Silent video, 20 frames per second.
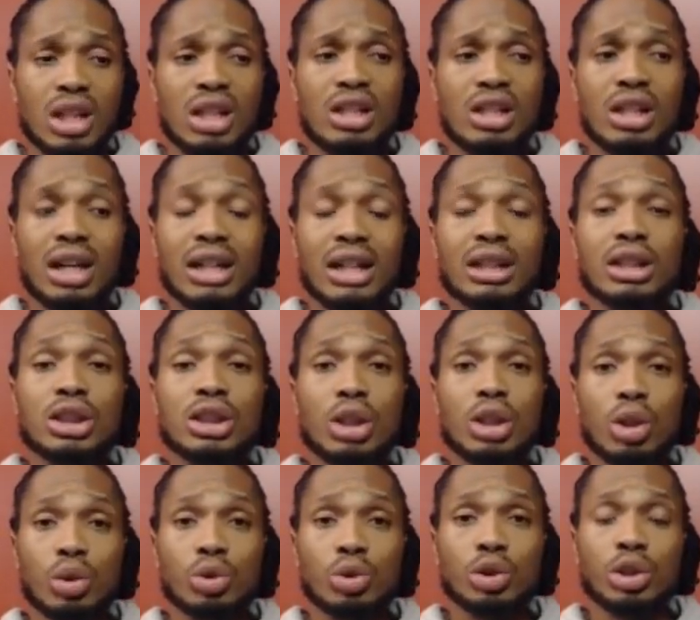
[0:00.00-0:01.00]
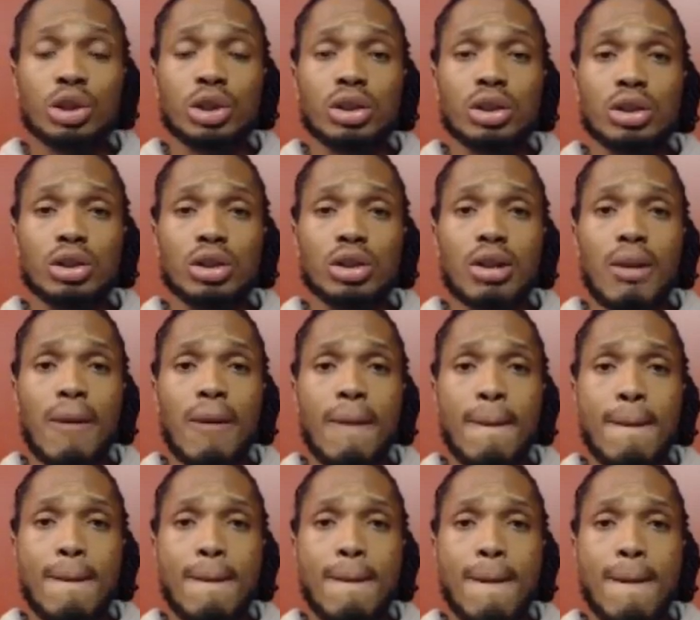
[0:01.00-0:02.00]
non-disclosure,
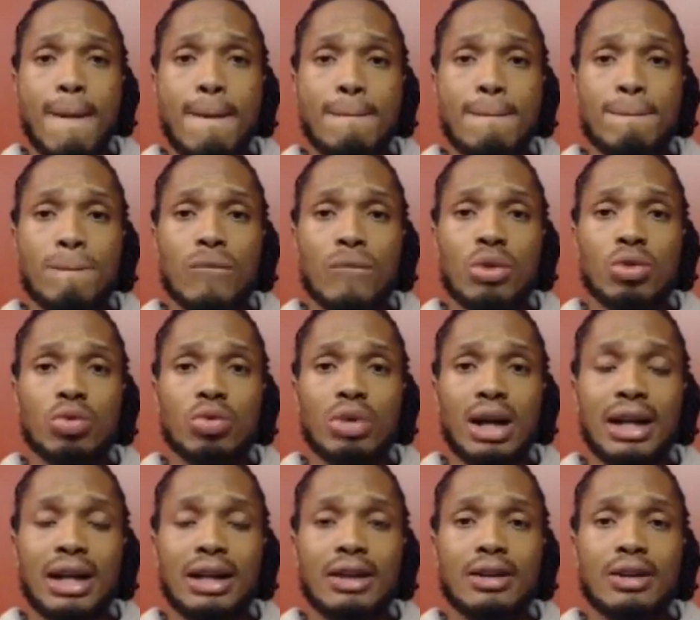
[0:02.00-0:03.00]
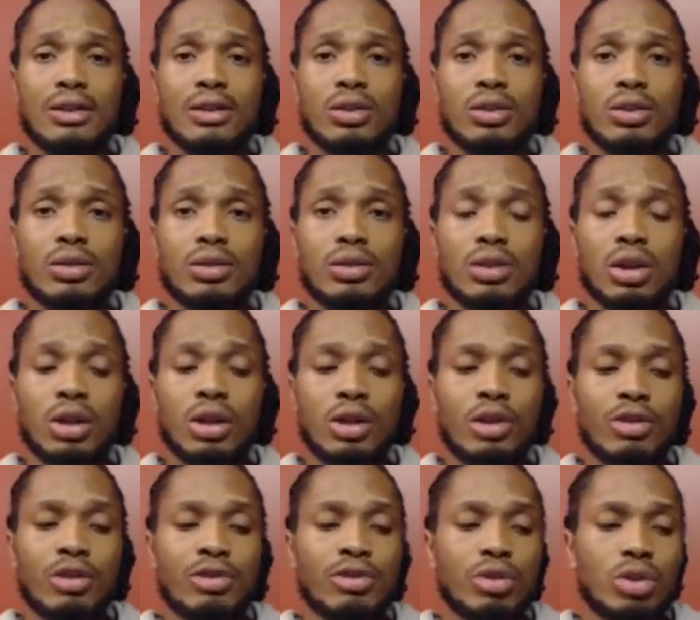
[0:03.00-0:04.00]
right,
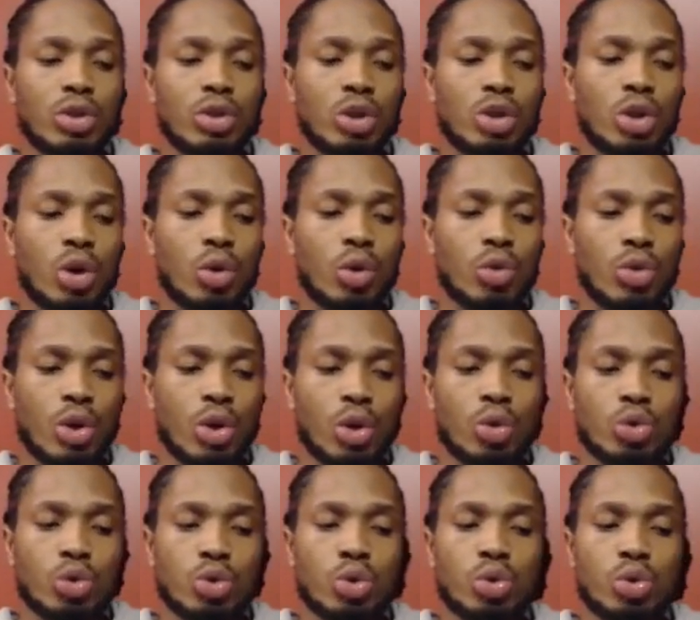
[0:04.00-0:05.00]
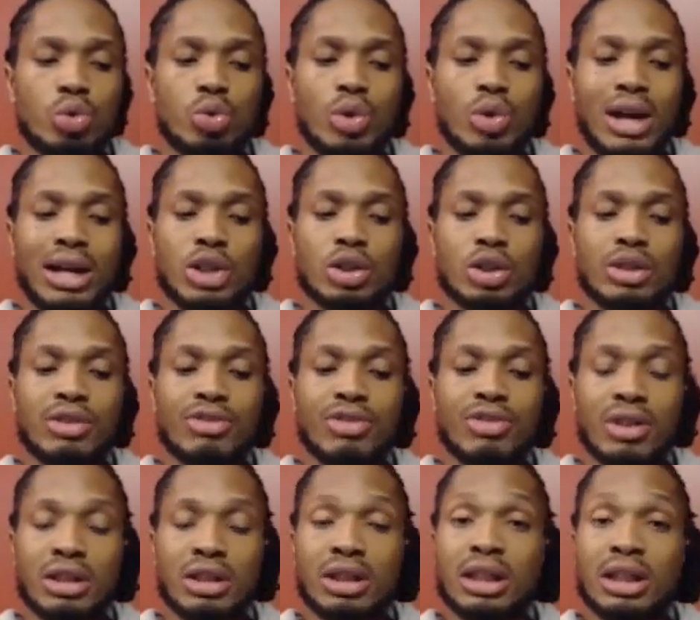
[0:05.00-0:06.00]
of, those who actually
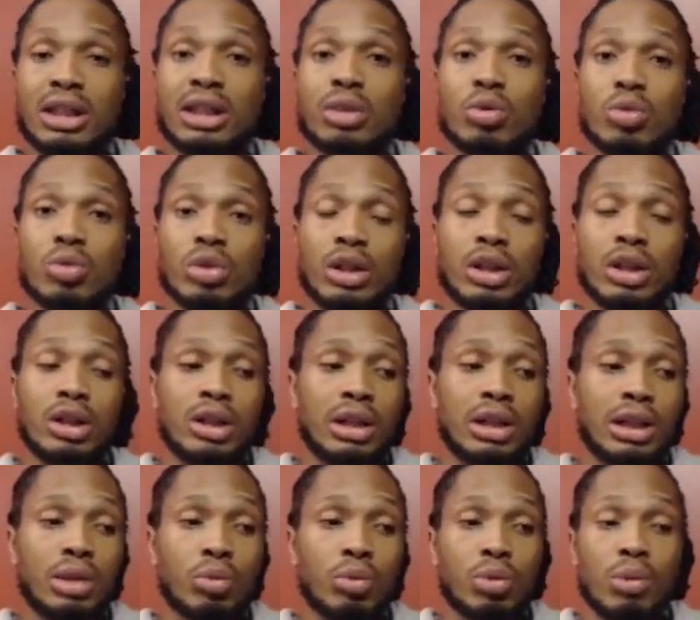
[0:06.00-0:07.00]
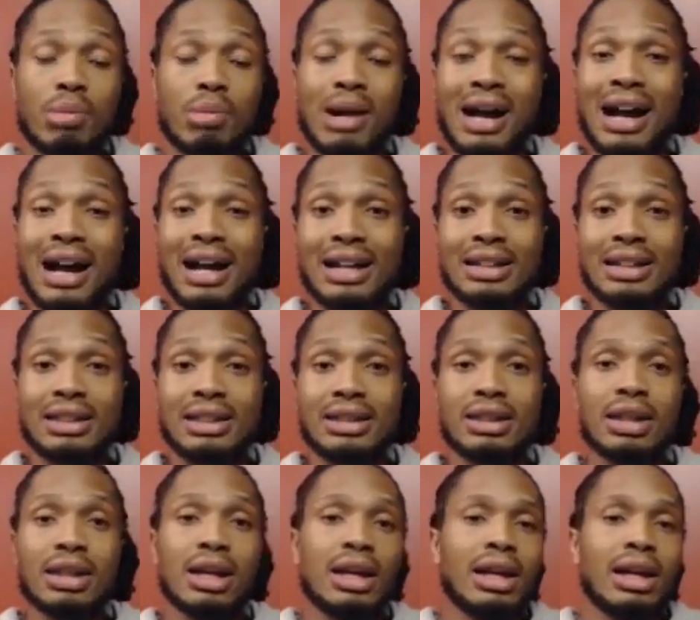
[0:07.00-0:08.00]
funded it and were behind
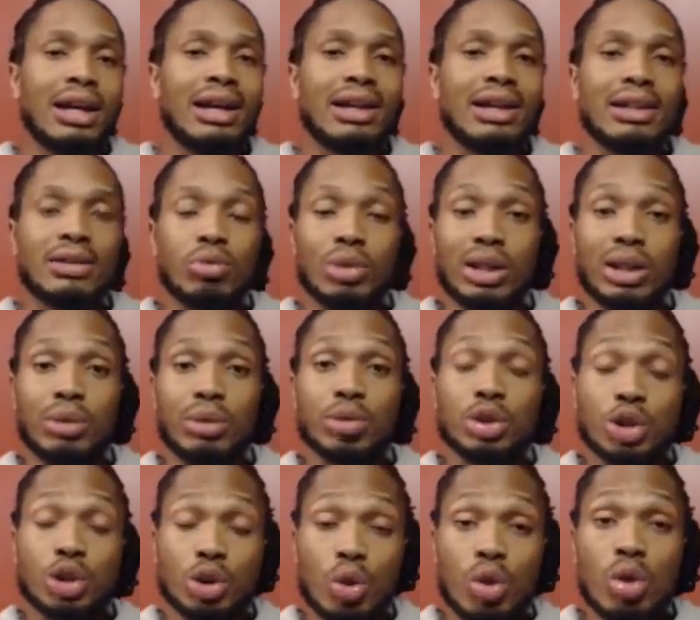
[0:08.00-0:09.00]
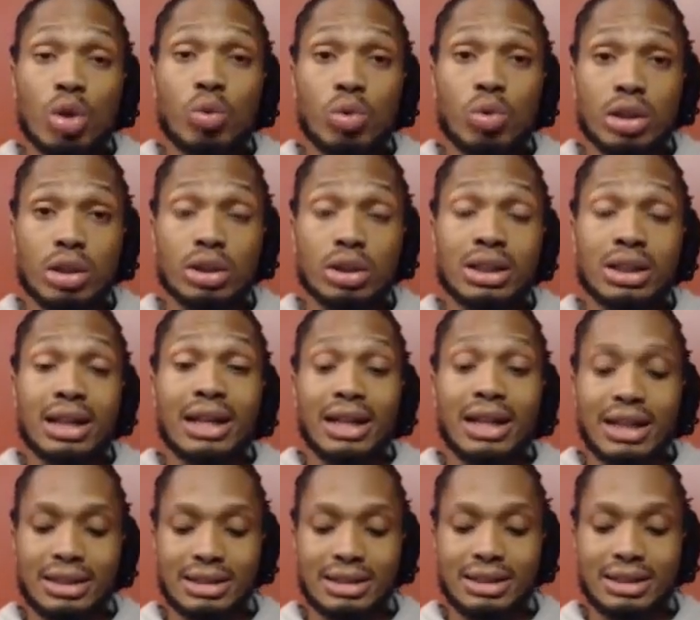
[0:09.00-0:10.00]
it. And what he was showing
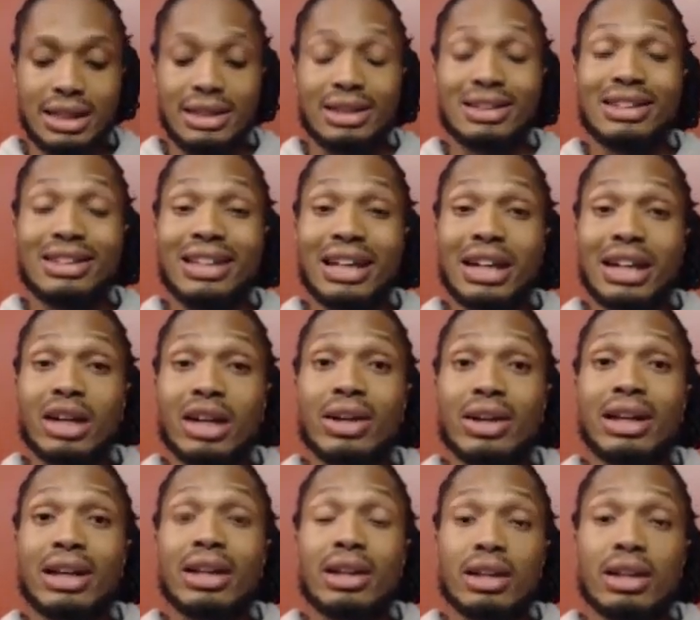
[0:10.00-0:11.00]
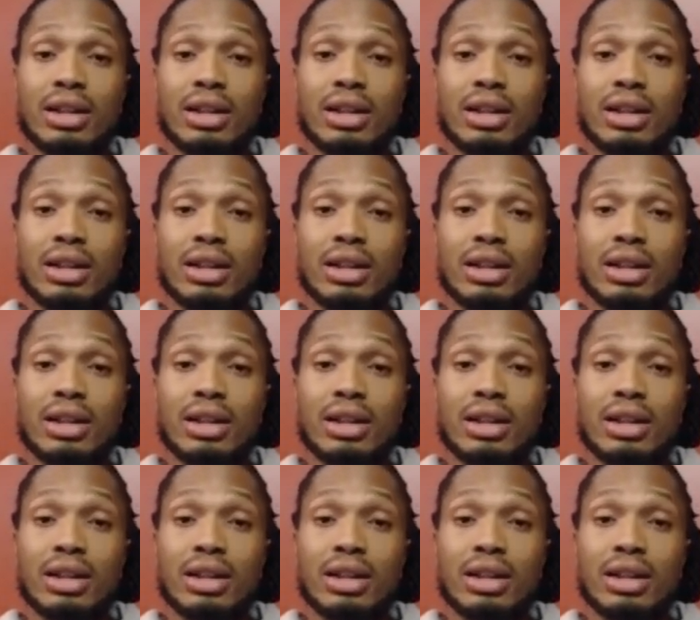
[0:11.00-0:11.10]
is that the dairy